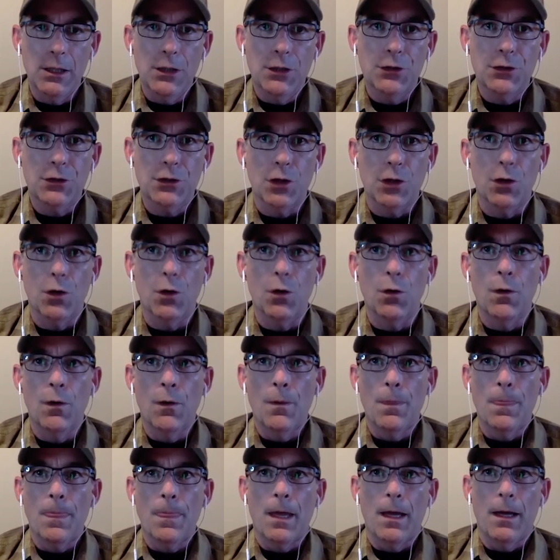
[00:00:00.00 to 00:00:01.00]
So,
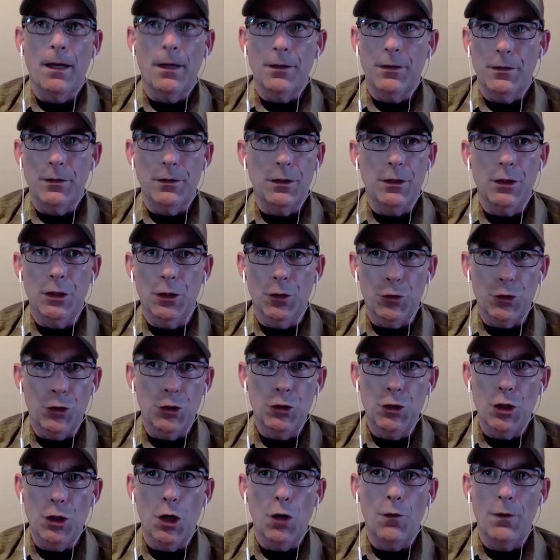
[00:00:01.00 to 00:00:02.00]

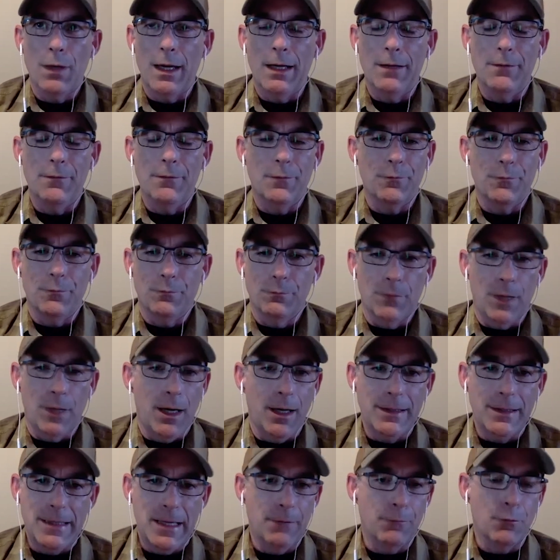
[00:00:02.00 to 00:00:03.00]
that
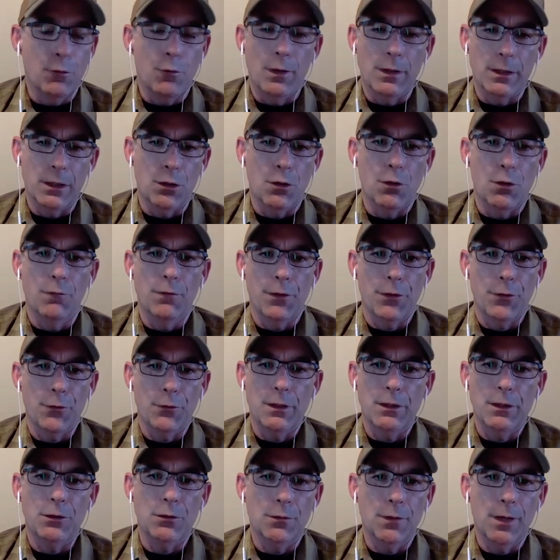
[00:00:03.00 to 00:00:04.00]
I never want to go over
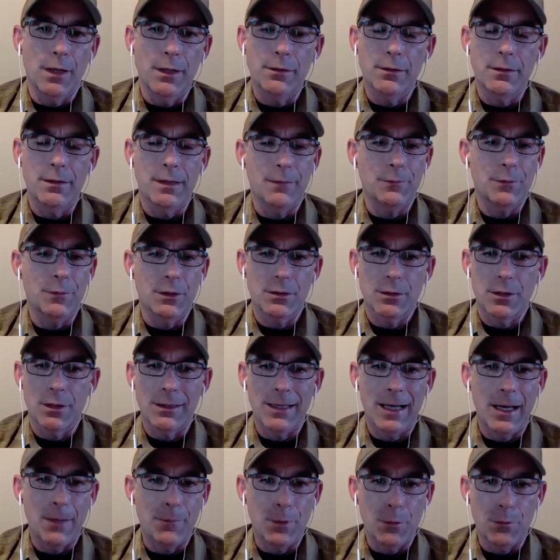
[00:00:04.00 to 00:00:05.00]
3200. I'm just
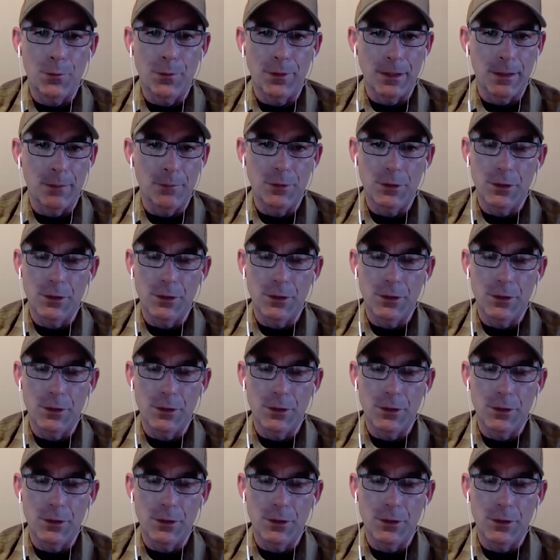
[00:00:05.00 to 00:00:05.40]
not happy with the